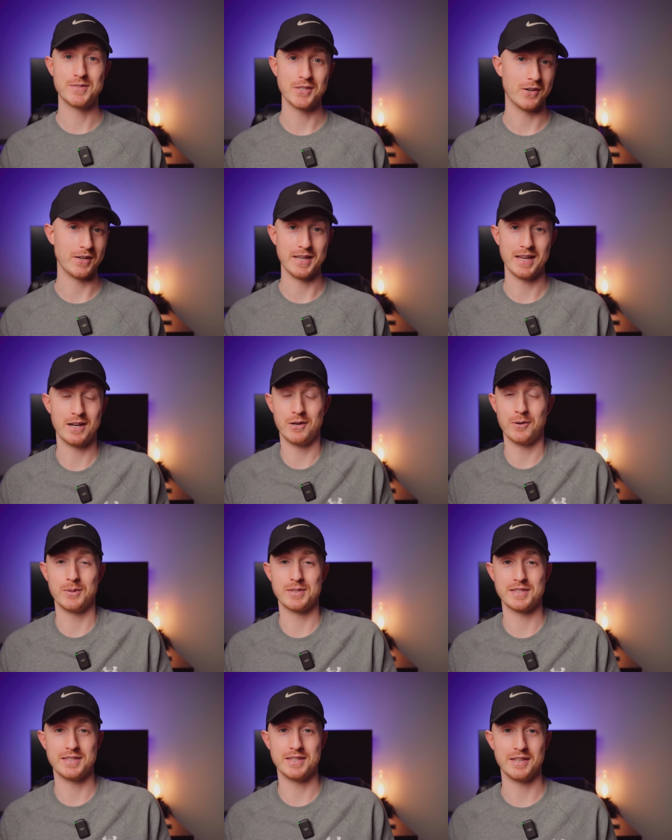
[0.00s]
Sorry, I don't know what
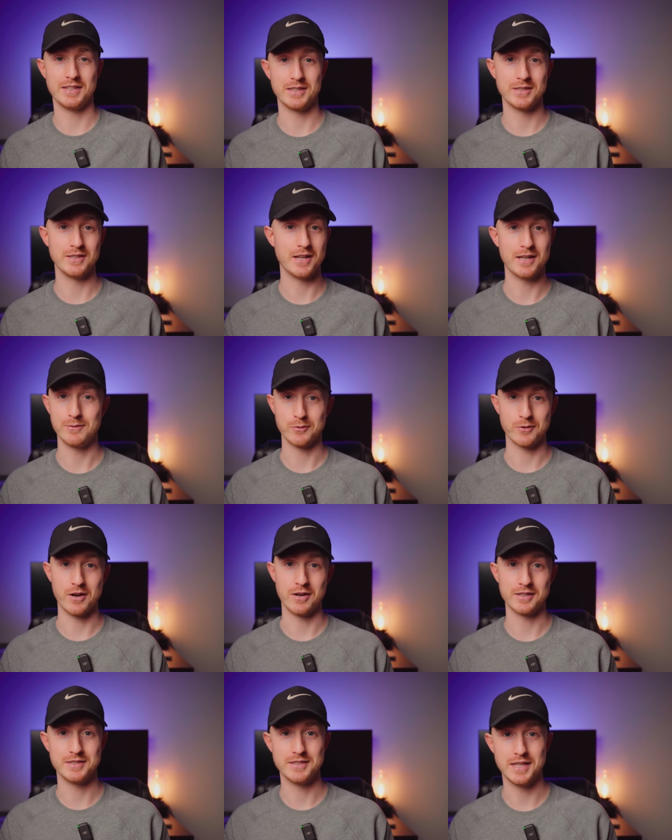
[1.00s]
else to tell you. Not even
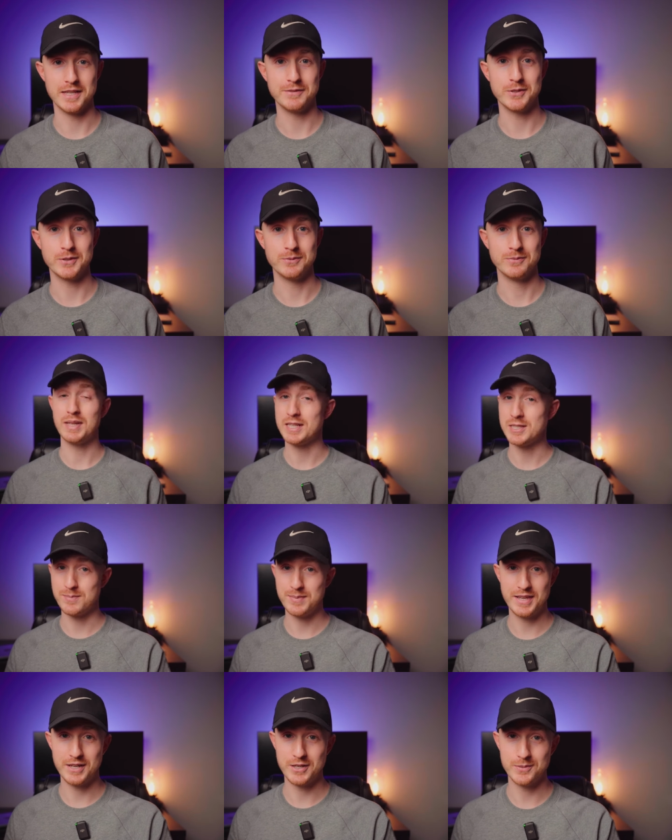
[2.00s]
RAW can save you. But as a
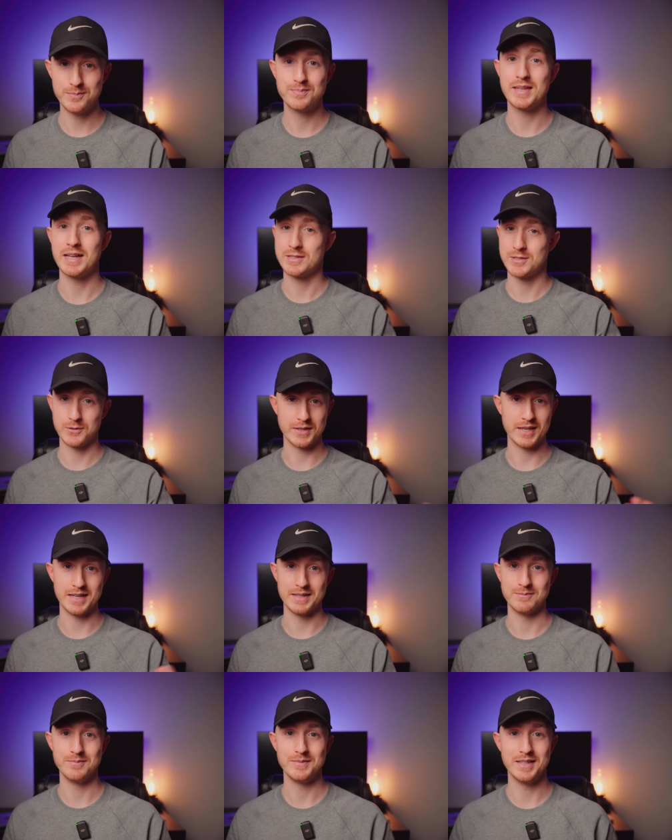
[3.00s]
beginner, that's okay.